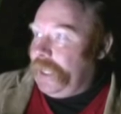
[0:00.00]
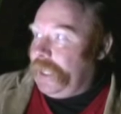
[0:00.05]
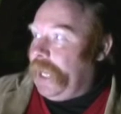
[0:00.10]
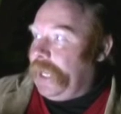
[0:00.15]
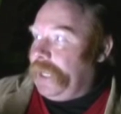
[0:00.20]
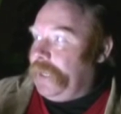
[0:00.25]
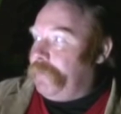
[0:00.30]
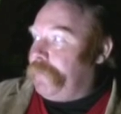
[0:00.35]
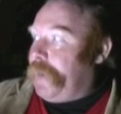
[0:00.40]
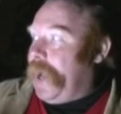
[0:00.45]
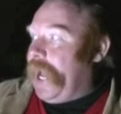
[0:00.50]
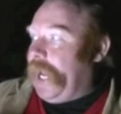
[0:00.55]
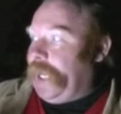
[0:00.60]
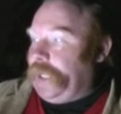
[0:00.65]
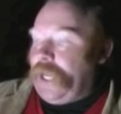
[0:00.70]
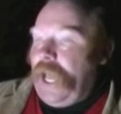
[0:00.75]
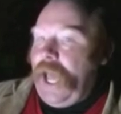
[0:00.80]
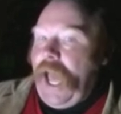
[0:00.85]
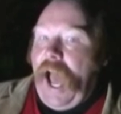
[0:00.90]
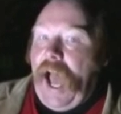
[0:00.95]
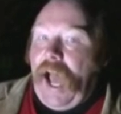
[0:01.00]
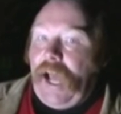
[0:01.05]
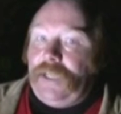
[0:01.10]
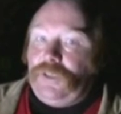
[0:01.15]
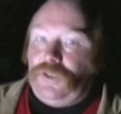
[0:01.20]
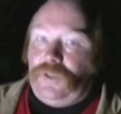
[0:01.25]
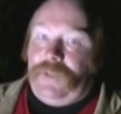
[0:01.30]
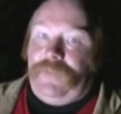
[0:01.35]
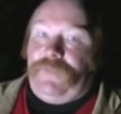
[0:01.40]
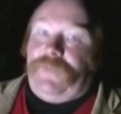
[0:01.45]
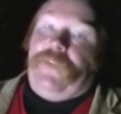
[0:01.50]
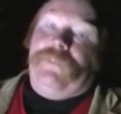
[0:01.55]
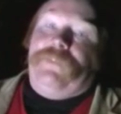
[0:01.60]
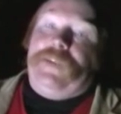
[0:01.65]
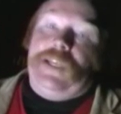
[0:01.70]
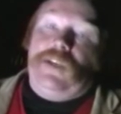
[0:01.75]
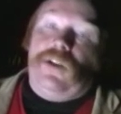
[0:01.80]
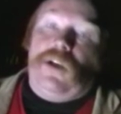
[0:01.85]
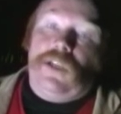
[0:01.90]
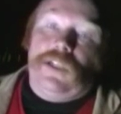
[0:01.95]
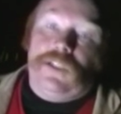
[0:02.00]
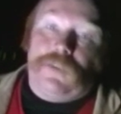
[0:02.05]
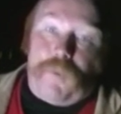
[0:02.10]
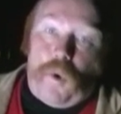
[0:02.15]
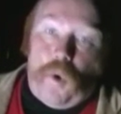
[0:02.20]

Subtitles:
getting paid $150